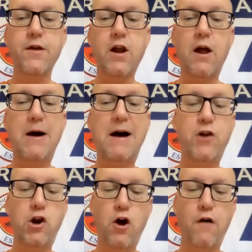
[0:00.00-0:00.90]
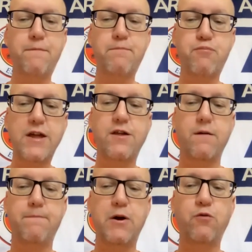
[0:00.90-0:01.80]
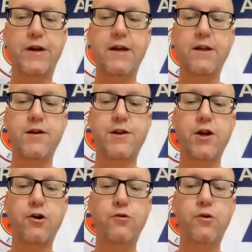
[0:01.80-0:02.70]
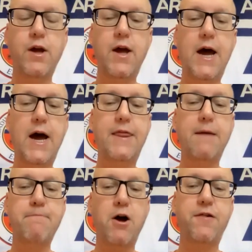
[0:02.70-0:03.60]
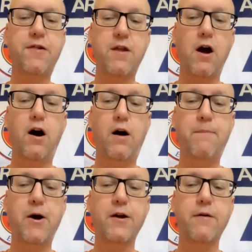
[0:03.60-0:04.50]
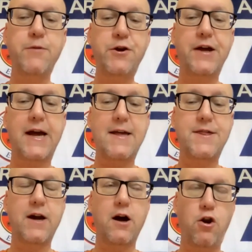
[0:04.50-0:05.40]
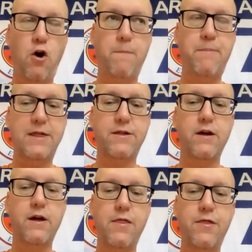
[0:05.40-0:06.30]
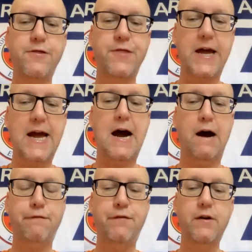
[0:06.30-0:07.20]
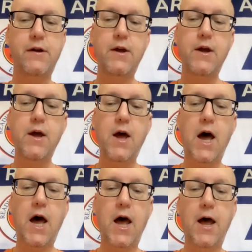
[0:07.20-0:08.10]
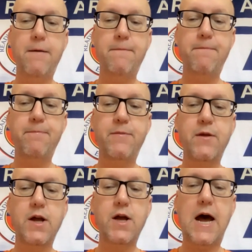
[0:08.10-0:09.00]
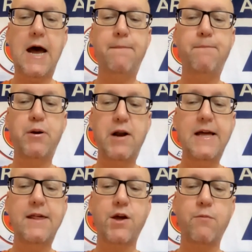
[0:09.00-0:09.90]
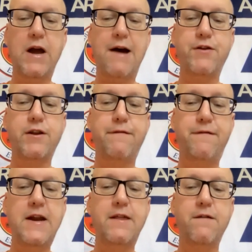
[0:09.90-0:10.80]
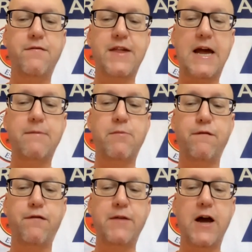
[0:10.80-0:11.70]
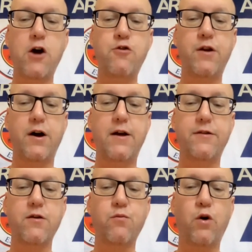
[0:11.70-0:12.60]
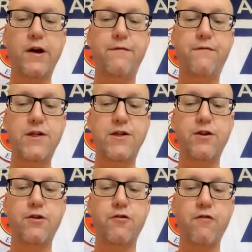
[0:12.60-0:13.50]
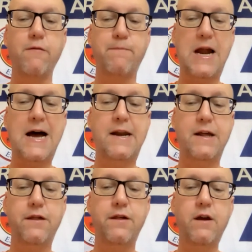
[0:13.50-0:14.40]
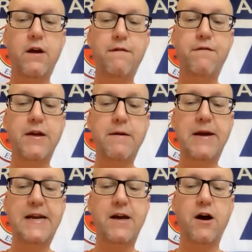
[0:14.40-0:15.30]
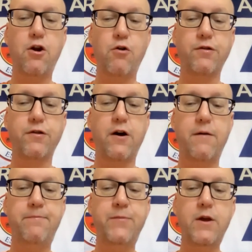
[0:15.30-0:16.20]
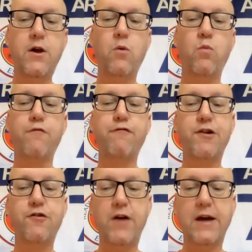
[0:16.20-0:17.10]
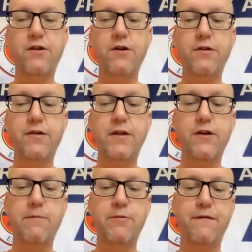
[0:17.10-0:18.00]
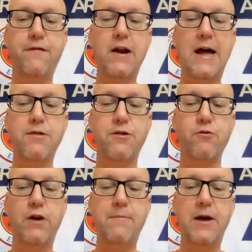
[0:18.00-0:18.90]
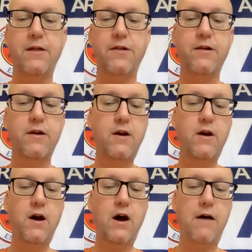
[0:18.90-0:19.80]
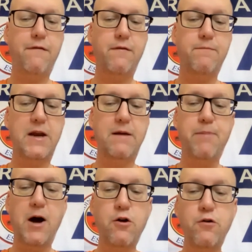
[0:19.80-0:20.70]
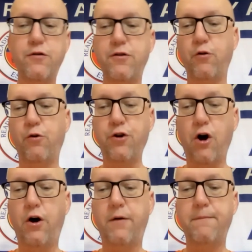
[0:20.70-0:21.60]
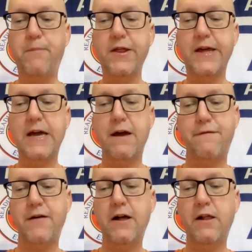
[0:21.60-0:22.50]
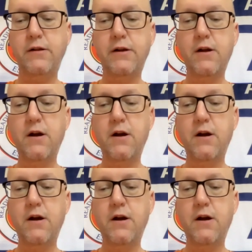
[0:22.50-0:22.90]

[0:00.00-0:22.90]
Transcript: The club have a lot of bridge building to do, and they must start by communicating a lot better than they have. And please, can we have a definitive statement from the owner as to what his vision / plan is for the immediate and long term? What restrictions in terms of financial limits have been imposed or not by the EFL?